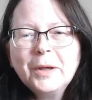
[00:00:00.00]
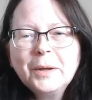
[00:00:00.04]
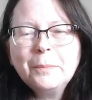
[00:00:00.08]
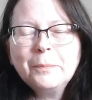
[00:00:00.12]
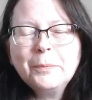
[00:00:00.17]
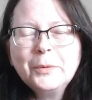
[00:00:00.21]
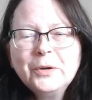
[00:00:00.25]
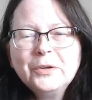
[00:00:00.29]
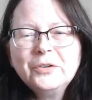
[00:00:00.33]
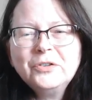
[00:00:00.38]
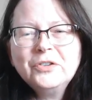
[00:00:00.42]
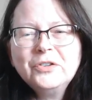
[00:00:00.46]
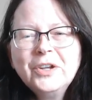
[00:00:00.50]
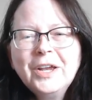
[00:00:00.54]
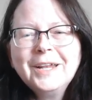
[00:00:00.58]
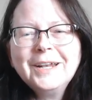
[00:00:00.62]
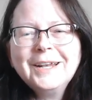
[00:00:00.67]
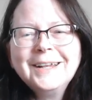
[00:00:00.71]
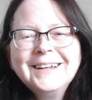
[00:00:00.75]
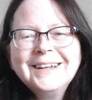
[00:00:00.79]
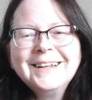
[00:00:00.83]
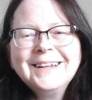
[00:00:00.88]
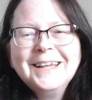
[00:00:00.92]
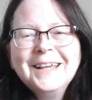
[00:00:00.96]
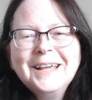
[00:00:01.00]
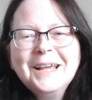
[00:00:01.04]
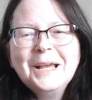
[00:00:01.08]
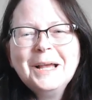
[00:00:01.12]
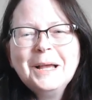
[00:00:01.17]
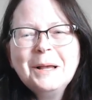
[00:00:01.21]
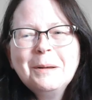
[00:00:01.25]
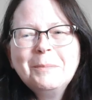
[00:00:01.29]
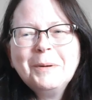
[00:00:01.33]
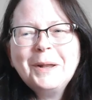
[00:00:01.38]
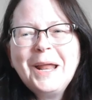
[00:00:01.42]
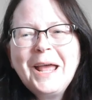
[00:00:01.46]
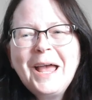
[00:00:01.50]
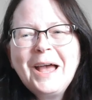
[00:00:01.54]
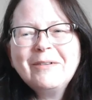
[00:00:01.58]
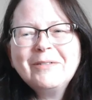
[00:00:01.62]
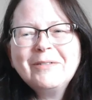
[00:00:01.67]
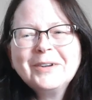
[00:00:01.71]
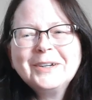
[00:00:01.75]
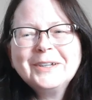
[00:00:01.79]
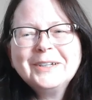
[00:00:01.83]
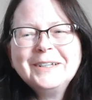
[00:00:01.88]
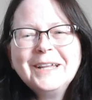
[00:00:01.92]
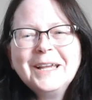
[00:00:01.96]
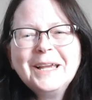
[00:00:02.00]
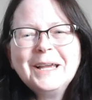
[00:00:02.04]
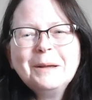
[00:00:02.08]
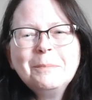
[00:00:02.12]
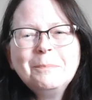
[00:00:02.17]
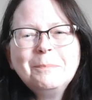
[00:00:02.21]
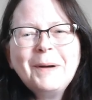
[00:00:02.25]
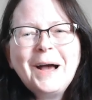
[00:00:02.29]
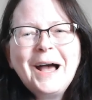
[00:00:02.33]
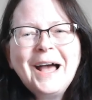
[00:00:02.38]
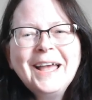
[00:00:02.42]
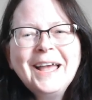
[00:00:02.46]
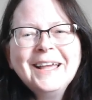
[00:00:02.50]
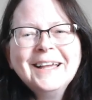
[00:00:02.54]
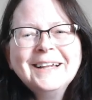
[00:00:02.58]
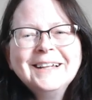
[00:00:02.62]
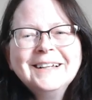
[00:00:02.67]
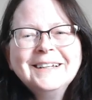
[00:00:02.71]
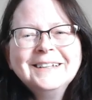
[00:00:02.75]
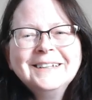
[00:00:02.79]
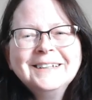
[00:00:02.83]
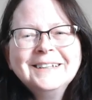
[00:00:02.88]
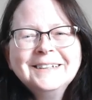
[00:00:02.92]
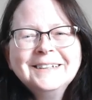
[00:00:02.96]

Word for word: I appreciate it. But have a good day. Bye.